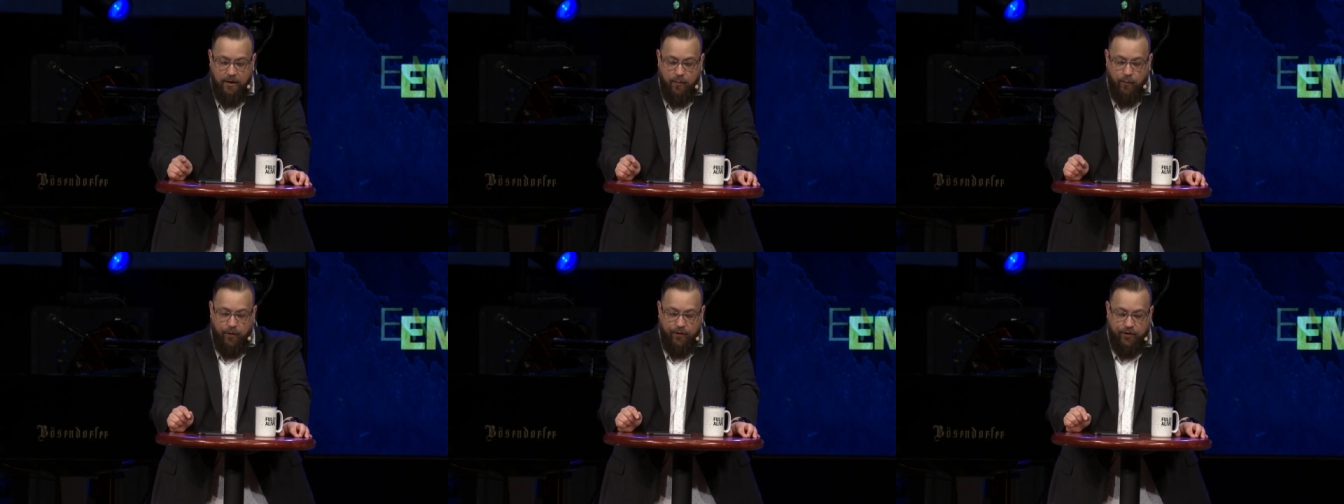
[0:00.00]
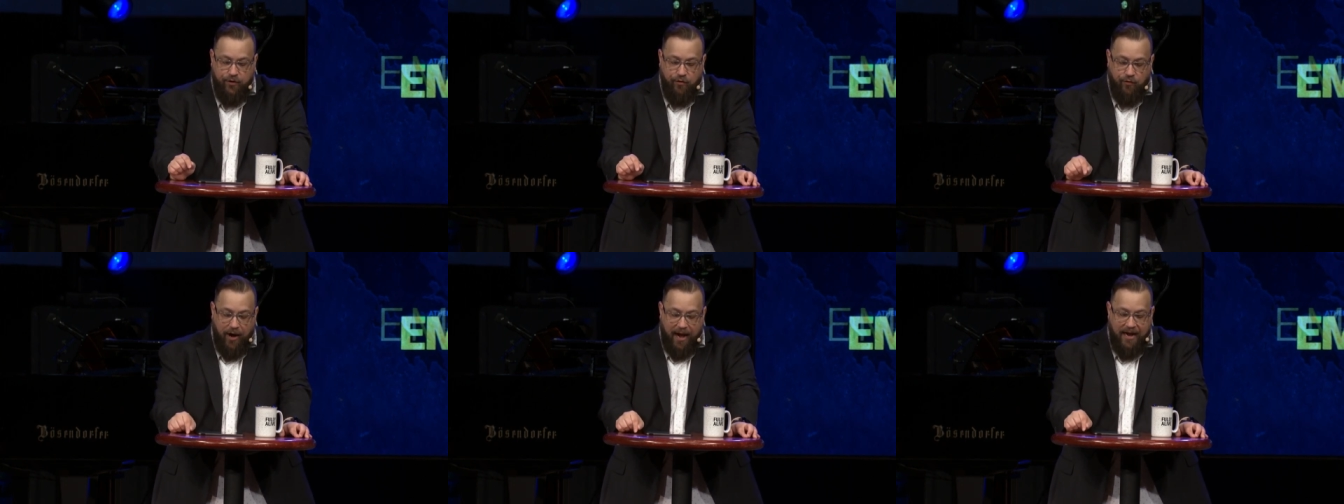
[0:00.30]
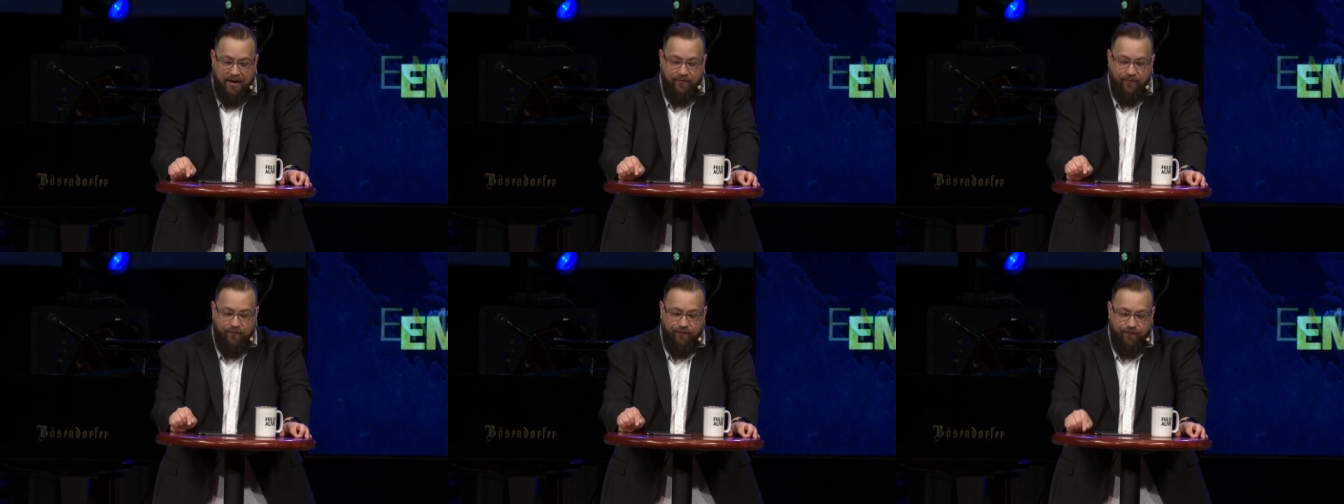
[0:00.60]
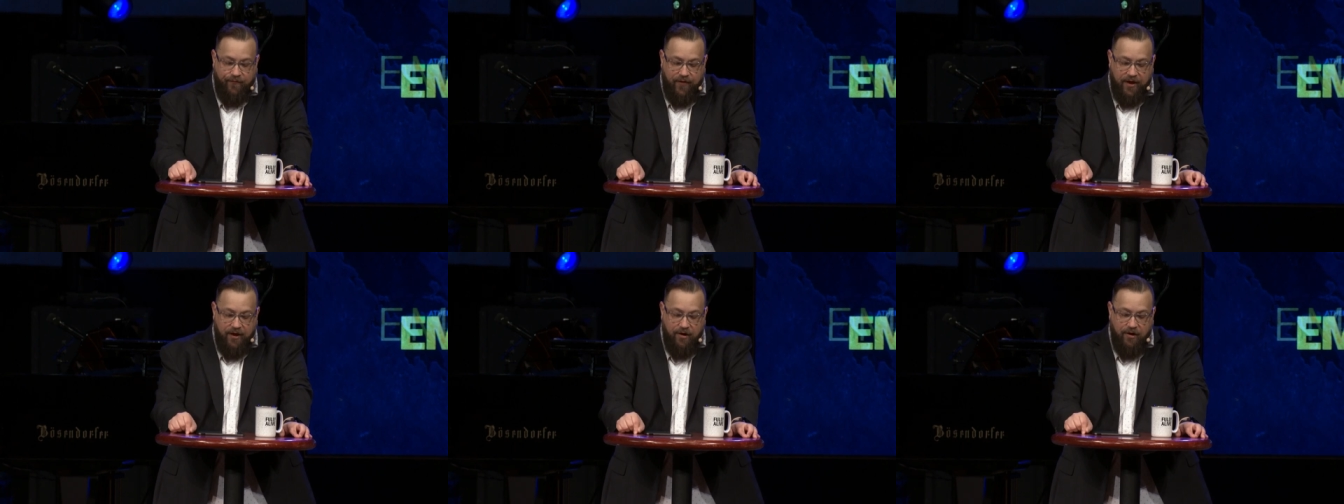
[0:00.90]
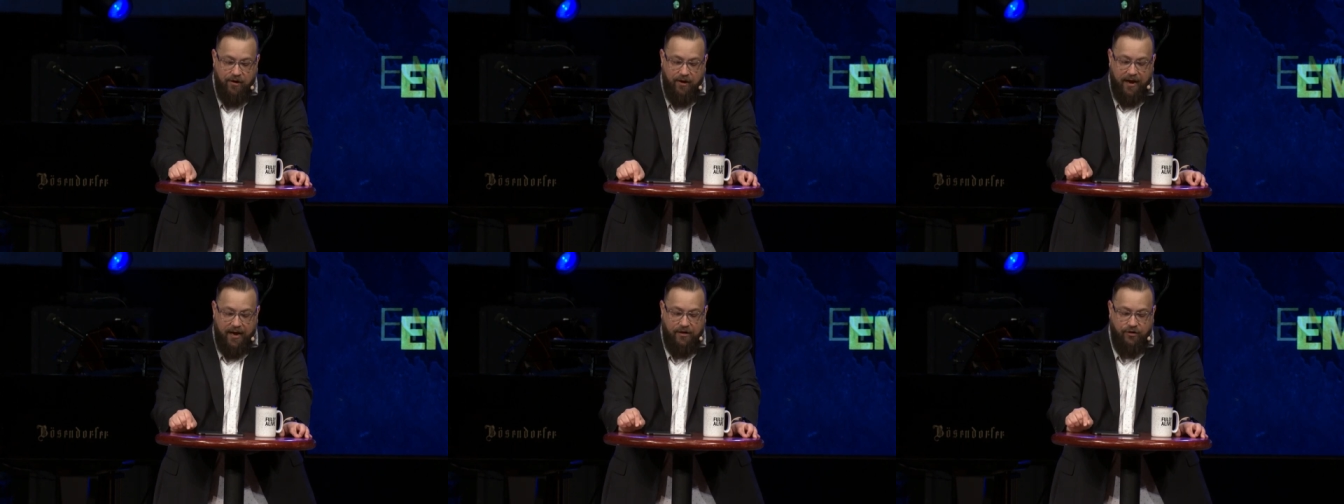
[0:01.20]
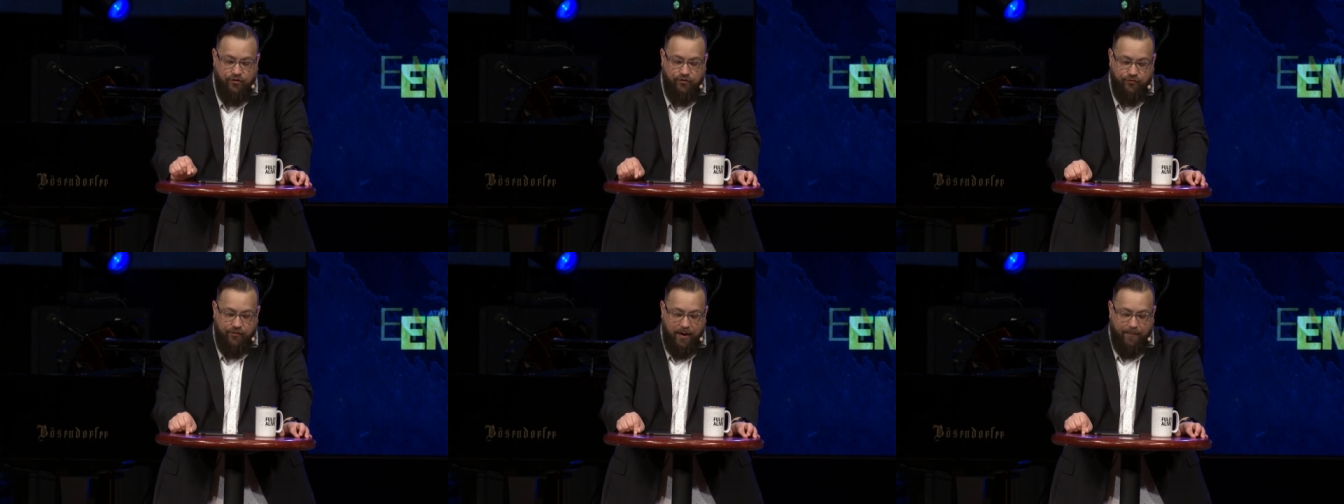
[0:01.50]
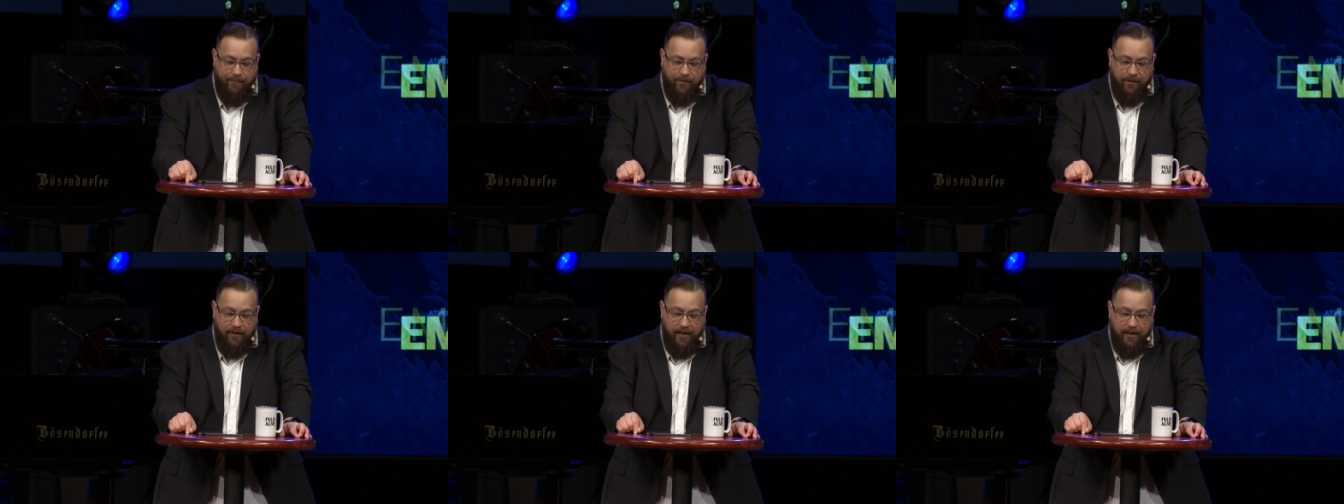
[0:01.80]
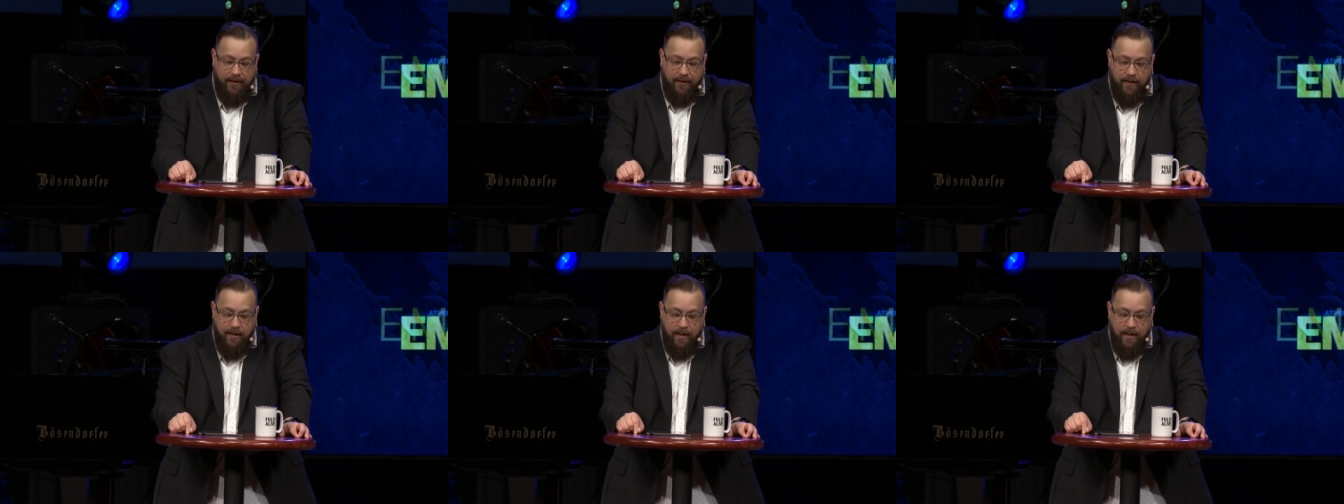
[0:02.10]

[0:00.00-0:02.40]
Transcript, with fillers: with great fear and trembling.